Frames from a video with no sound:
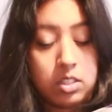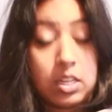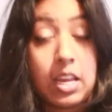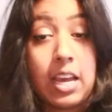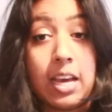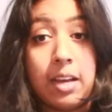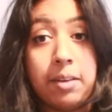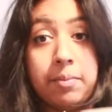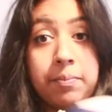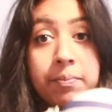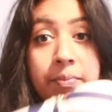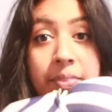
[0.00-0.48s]
So
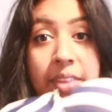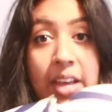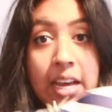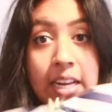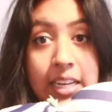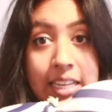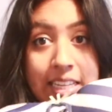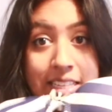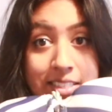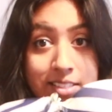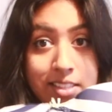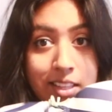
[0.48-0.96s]
yeah,
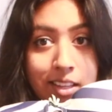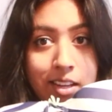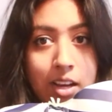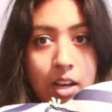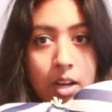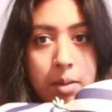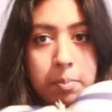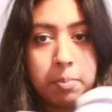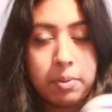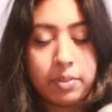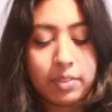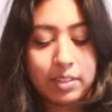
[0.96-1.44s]
that is the
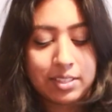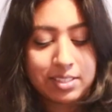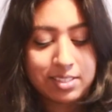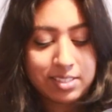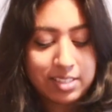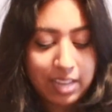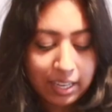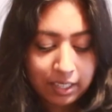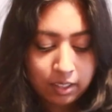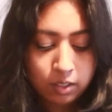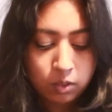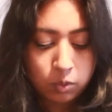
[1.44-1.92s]
cup. The
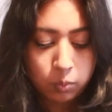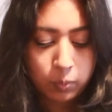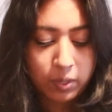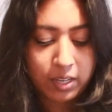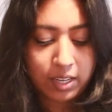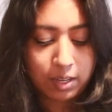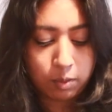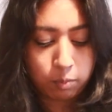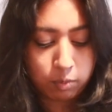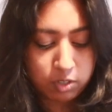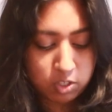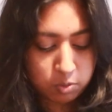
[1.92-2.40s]
second
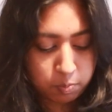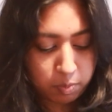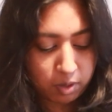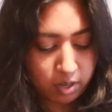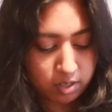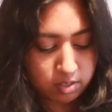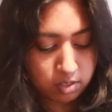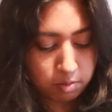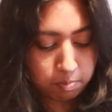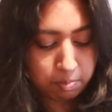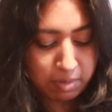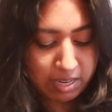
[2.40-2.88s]
way in which
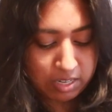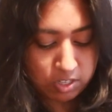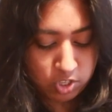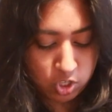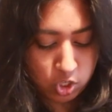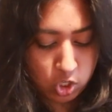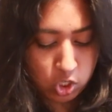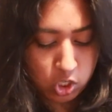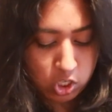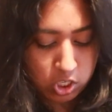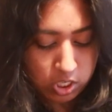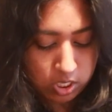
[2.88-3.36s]
bras are
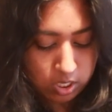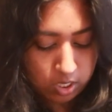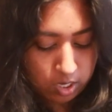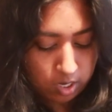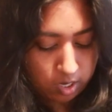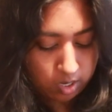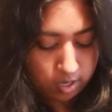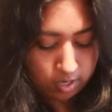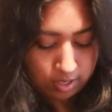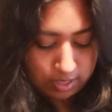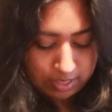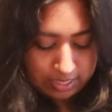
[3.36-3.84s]
measured
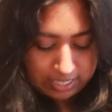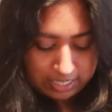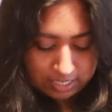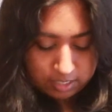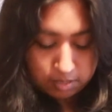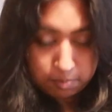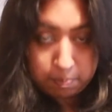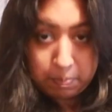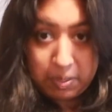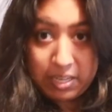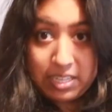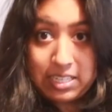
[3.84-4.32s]
are
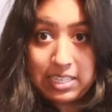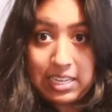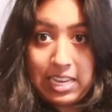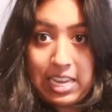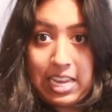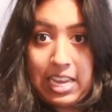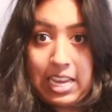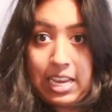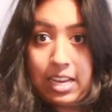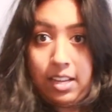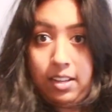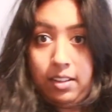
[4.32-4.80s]
this bit
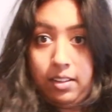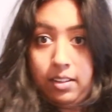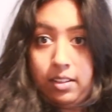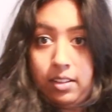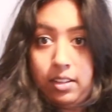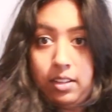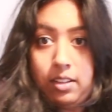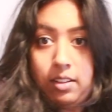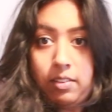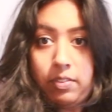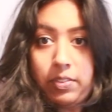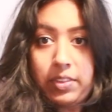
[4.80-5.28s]
here.
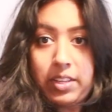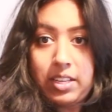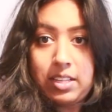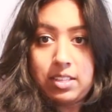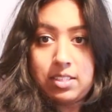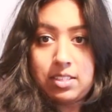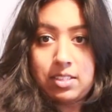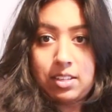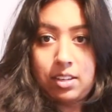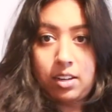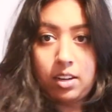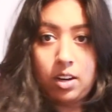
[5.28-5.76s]

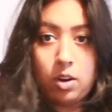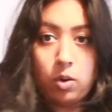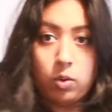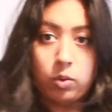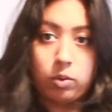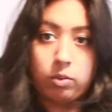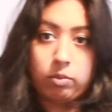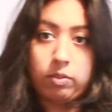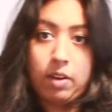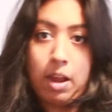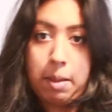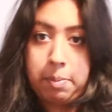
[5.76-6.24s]
These
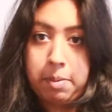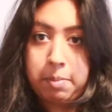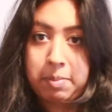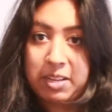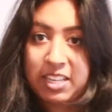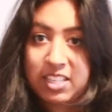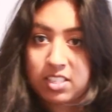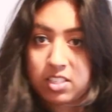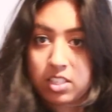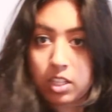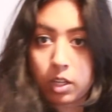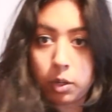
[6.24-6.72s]
long flappy
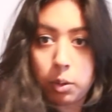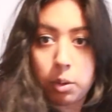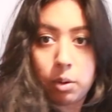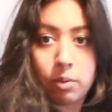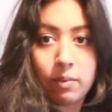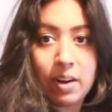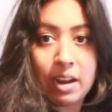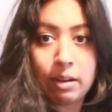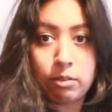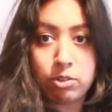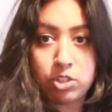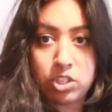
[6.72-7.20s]
bits that go
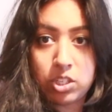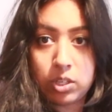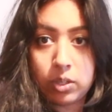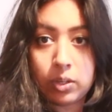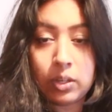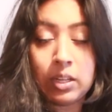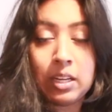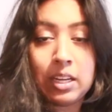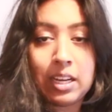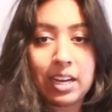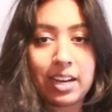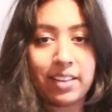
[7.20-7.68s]
around
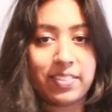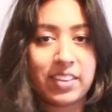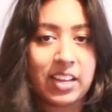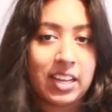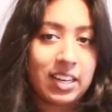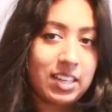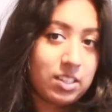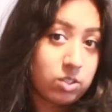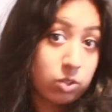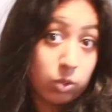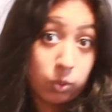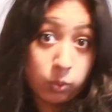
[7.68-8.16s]
you, and
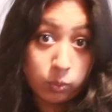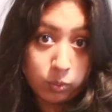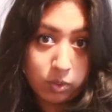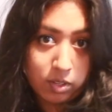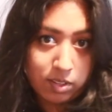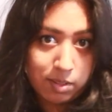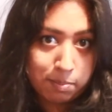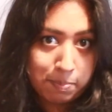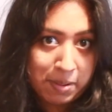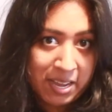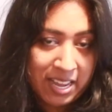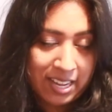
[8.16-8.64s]
that is called
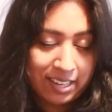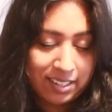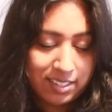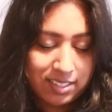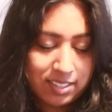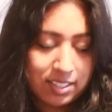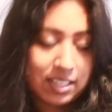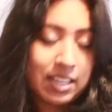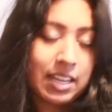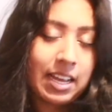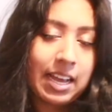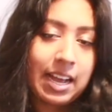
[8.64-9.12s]
the
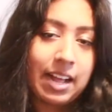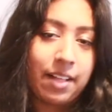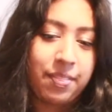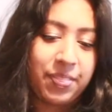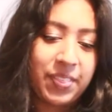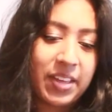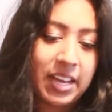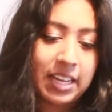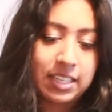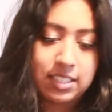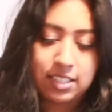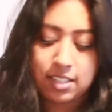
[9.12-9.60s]
band, and
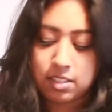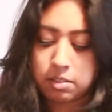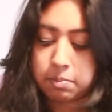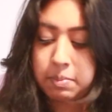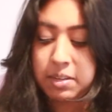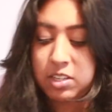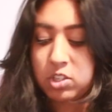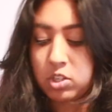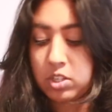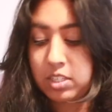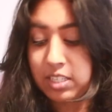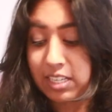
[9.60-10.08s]
that is
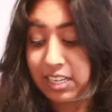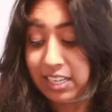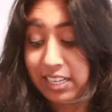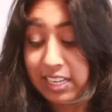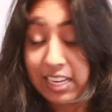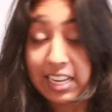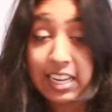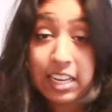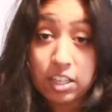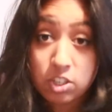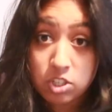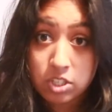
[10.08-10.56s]
measured
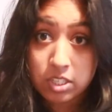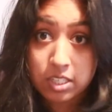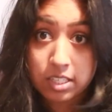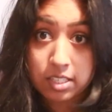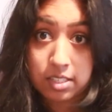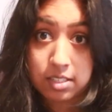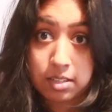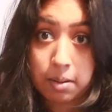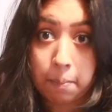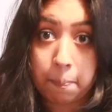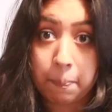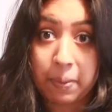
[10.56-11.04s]
in
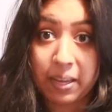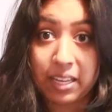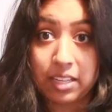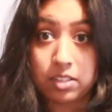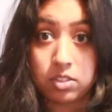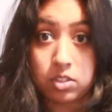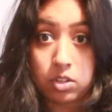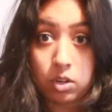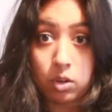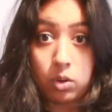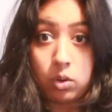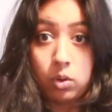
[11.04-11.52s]
inches
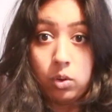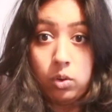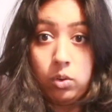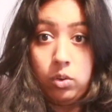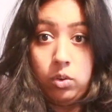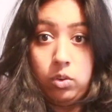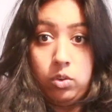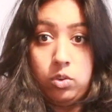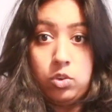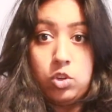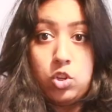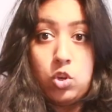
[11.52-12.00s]
based
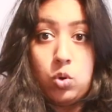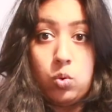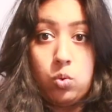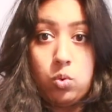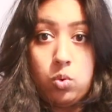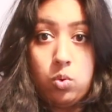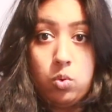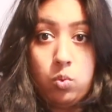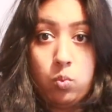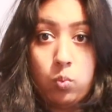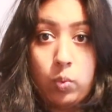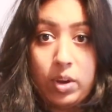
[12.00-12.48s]
on
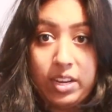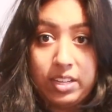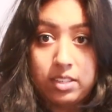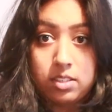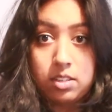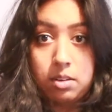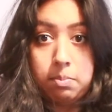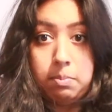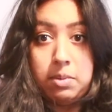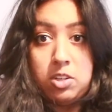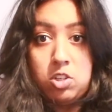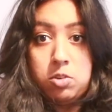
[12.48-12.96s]
your
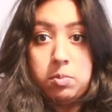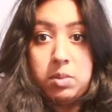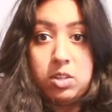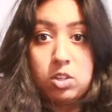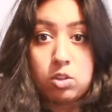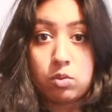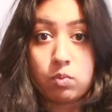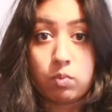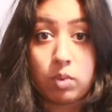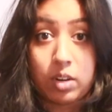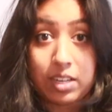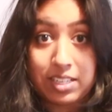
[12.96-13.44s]
waist
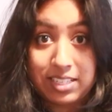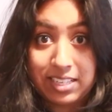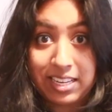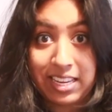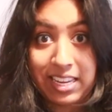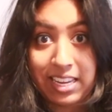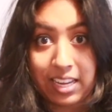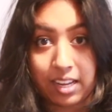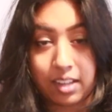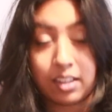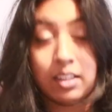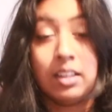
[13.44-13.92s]
measurement right
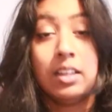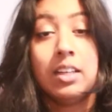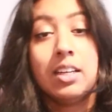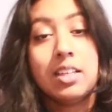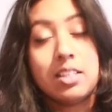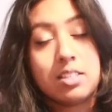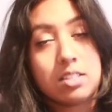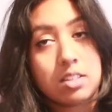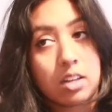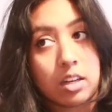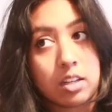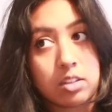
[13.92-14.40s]
here.
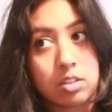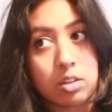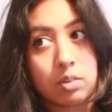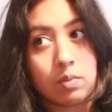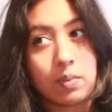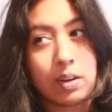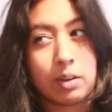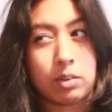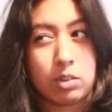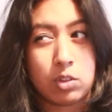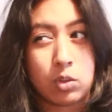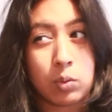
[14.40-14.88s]
Starts at
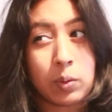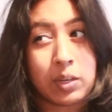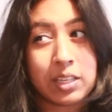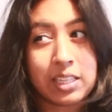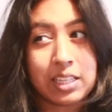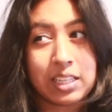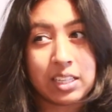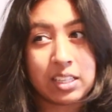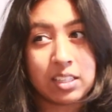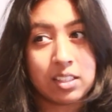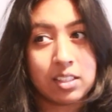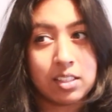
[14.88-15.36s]
around a
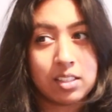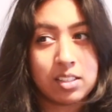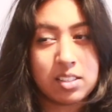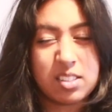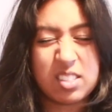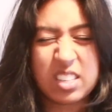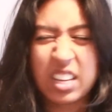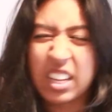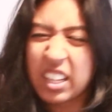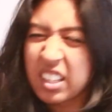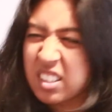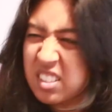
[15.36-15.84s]

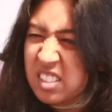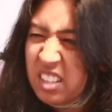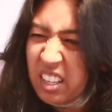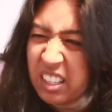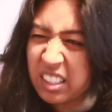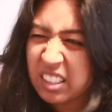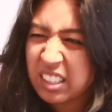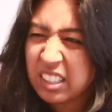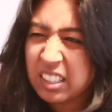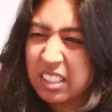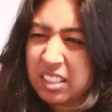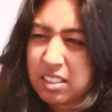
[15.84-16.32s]
26, I
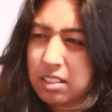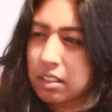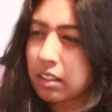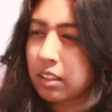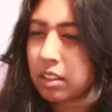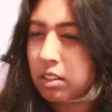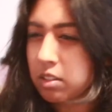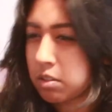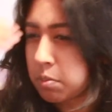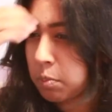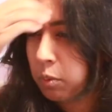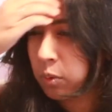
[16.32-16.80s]
think, is like
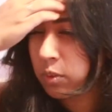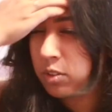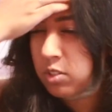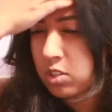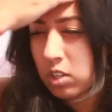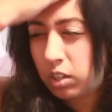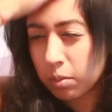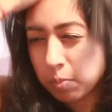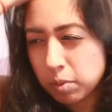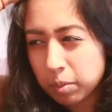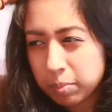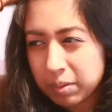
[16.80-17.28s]
the smallest
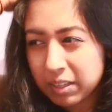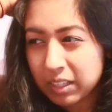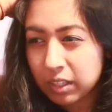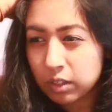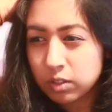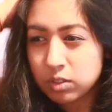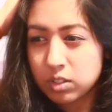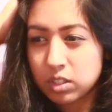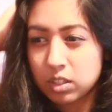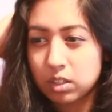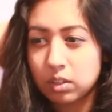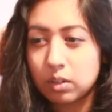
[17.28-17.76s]
you could probably
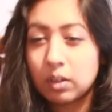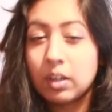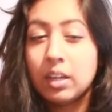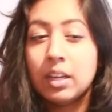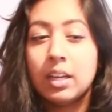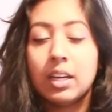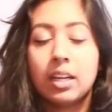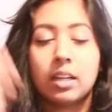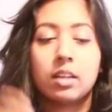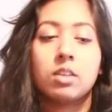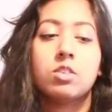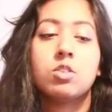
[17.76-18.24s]
go to.
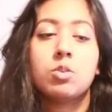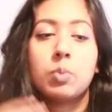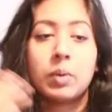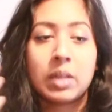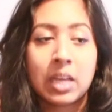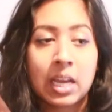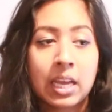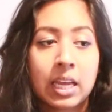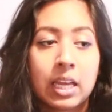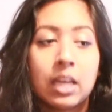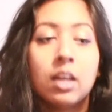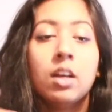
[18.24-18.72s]
It goes
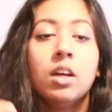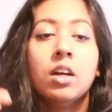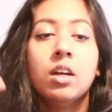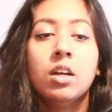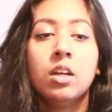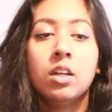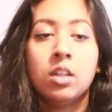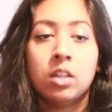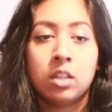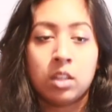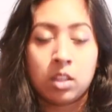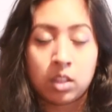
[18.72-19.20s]
28,
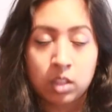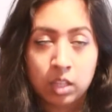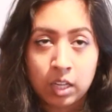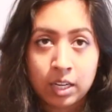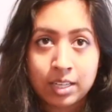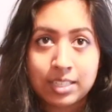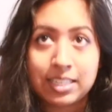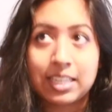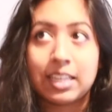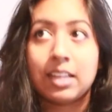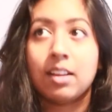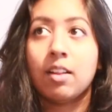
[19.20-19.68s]

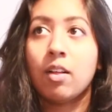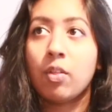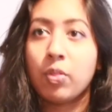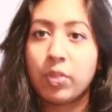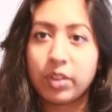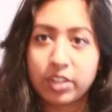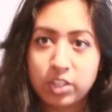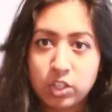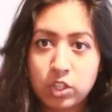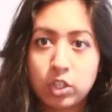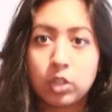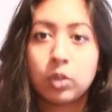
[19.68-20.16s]
30,
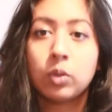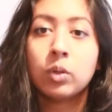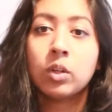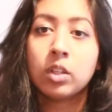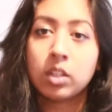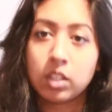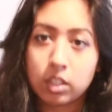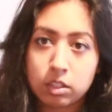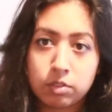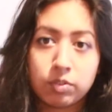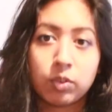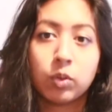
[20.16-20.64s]
32,
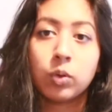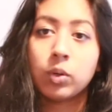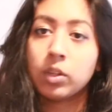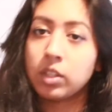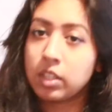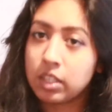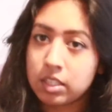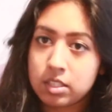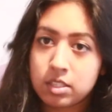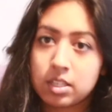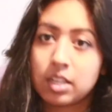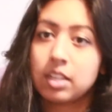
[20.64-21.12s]
34,
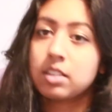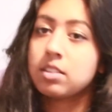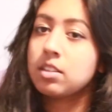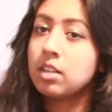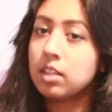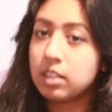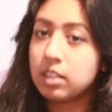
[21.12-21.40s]
36,